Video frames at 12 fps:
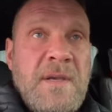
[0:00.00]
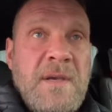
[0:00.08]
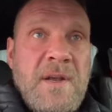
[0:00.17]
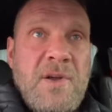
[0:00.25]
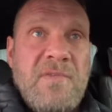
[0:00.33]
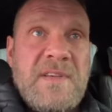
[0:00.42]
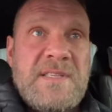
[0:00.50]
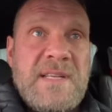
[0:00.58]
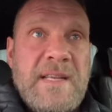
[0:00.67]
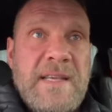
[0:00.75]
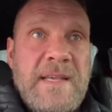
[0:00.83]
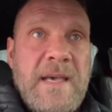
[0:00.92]
And
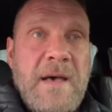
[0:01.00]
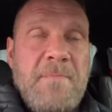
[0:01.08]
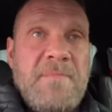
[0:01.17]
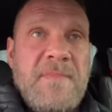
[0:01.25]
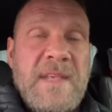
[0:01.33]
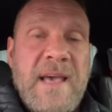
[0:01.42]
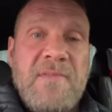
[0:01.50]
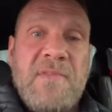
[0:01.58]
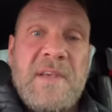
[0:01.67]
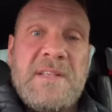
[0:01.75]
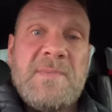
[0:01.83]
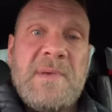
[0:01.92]
obviously, the other
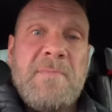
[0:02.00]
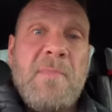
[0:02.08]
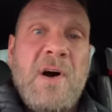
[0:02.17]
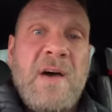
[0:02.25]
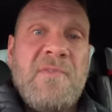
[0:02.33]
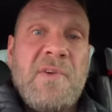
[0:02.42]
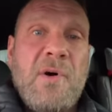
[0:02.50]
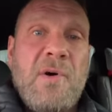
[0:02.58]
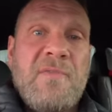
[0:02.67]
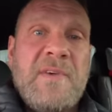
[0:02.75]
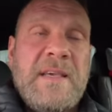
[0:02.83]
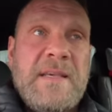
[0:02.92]
thing to be mindful
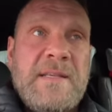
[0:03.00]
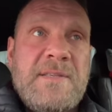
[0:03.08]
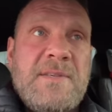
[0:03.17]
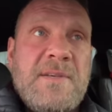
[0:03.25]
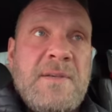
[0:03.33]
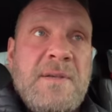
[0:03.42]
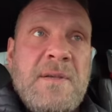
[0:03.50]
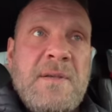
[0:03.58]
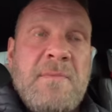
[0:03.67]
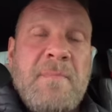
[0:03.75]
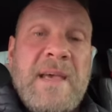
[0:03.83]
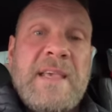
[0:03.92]
of is
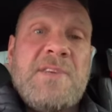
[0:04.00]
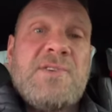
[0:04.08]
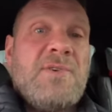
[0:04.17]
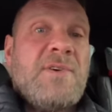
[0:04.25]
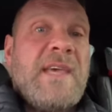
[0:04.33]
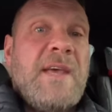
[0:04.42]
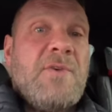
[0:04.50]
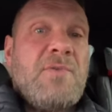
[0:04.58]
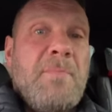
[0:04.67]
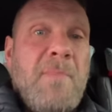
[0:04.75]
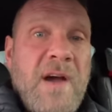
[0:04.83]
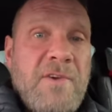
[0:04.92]
making sure you're getting all
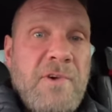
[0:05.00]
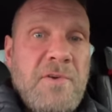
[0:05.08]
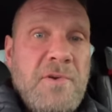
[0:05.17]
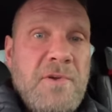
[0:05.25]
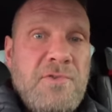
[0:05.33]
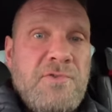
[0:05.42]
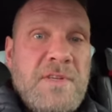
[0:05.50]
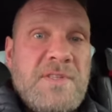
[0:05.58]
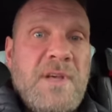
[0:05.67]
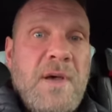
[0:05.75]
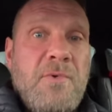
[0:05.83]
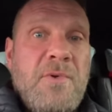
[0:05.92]
the micronutrients.
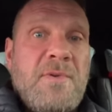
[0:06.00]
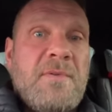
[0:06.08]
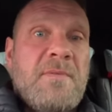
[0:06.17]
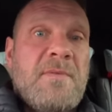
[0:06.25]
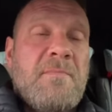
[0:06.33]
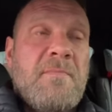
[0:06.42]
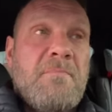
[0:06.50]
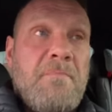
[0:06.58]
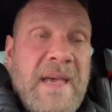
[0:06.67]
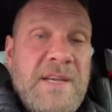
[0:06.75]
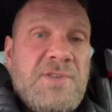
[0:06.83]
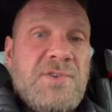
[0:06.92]
So
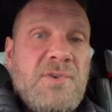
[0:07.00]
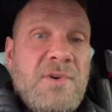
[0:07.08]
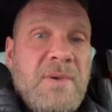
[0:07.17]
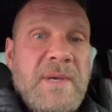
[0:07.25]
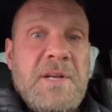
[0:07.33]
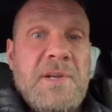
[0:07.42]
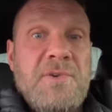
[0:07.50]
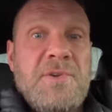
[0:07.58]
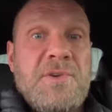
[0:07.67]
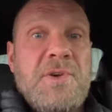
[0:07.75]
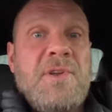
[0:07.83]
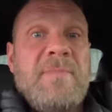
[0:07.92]
make sure you include
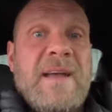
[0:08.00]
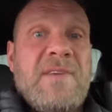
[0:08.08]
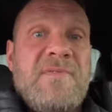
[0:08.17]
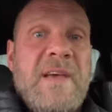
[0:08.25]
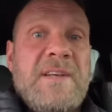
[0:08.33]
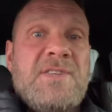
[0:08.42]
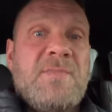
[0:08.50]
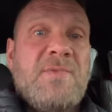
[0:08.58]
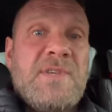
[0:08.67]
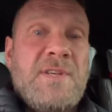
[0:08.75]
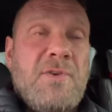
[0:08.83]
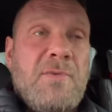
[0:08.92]
a good amount of
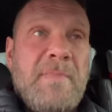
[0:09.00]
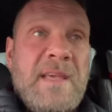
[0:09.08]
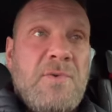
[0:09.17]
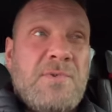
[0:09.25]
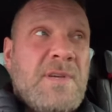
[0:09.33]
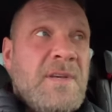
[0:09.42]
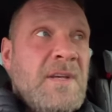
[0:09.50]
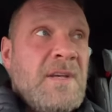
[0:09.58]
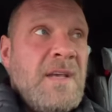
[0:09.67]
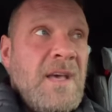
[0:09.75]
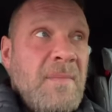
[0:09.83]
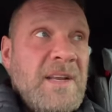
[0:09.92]
vegetables in your meals.
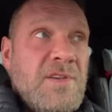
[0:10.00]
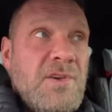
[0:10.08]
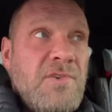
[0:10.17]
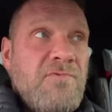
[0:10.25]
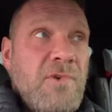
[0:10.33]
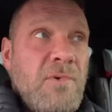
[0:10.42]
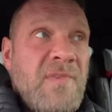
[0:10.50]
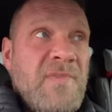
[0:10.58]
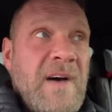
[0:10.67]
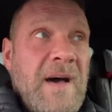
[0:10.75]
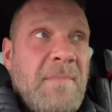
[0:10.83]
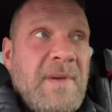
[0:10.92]
I mean, a good rule of
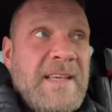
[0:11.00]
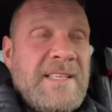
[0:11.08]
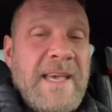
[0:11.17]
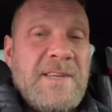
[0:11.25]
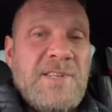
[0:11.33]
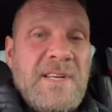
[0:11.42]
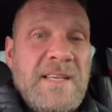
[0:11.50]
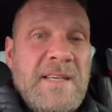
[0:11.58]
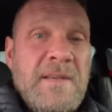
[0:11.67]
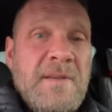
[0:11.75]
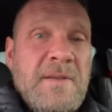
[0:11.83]
thumb, and it's actually,